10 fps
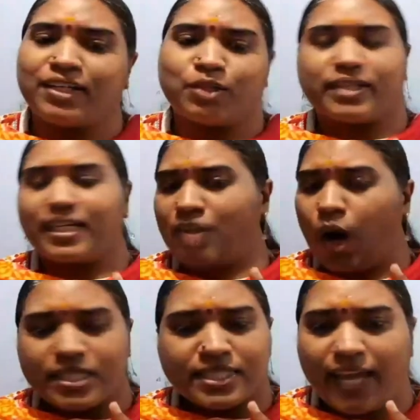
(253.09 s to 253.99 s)
you cannot
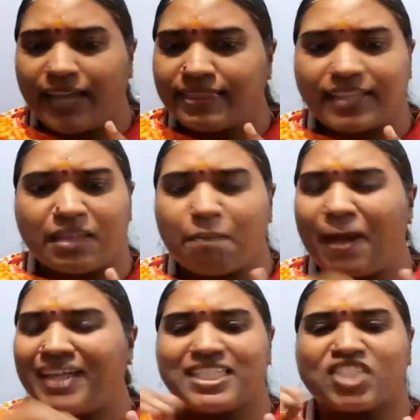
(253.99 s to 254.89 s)
say that the minor's